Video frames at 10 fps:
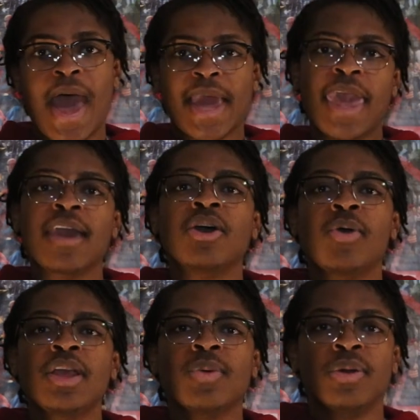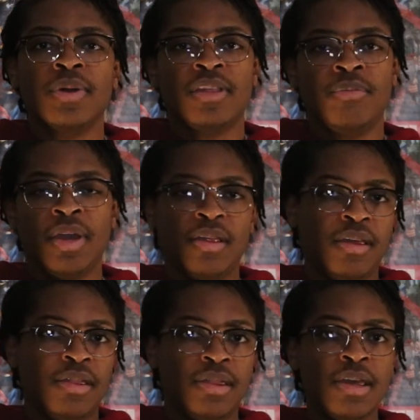I can't go anywhere with it because
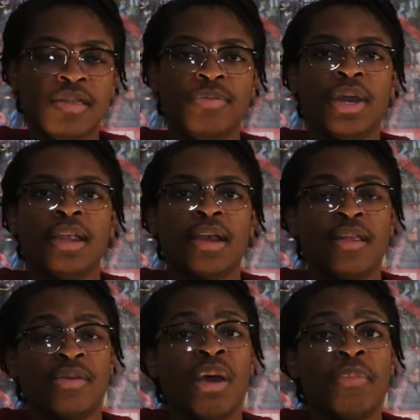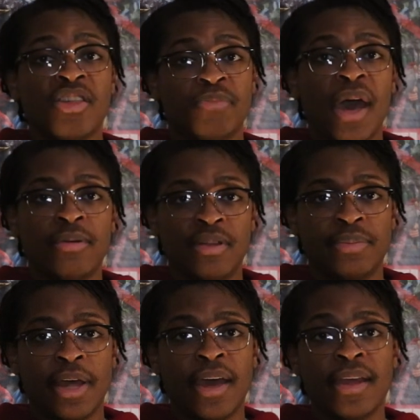it needs to be connected to my bench power
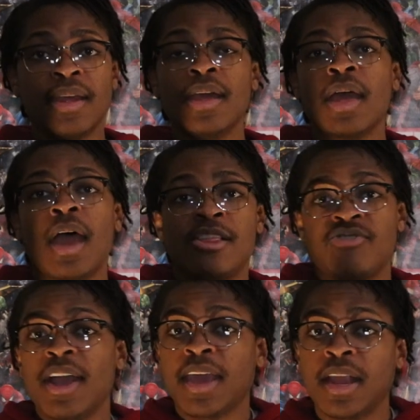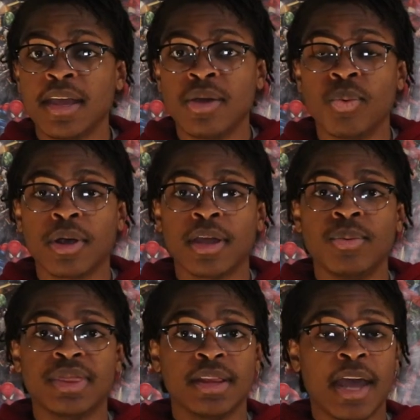supply. I tried getting it working
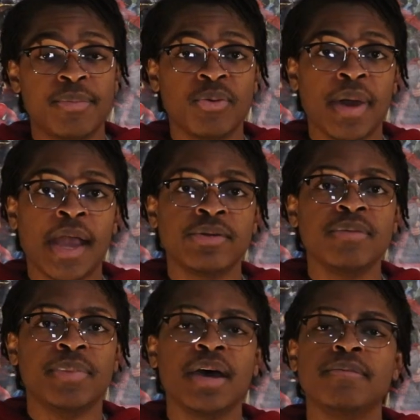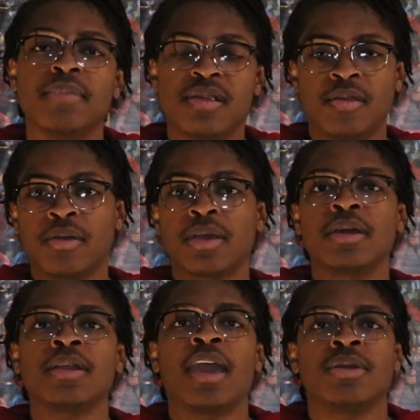with the LiPo battery, but my circuit
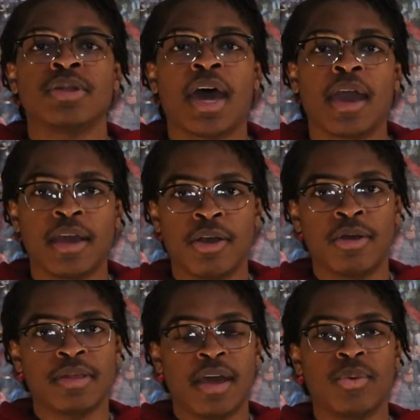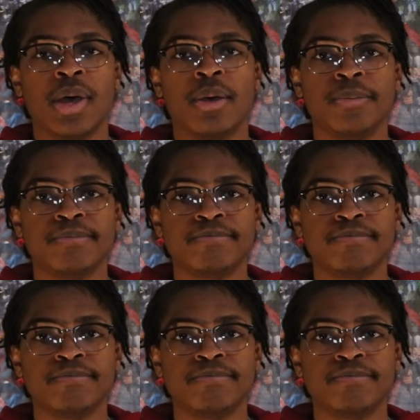couldn't handle the high current that well